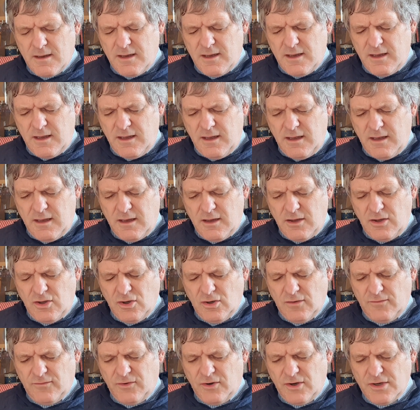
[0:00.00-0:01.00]
hear
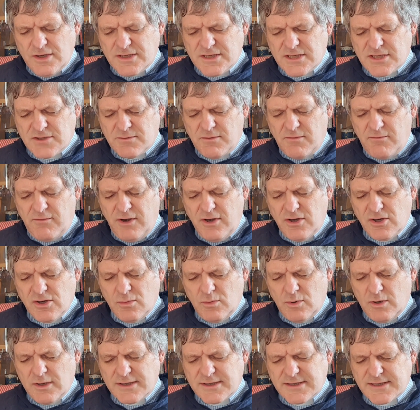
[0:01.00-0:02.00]
your voice as we read your
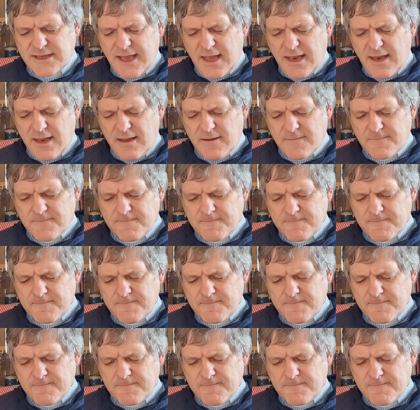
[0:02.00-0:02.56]
word together.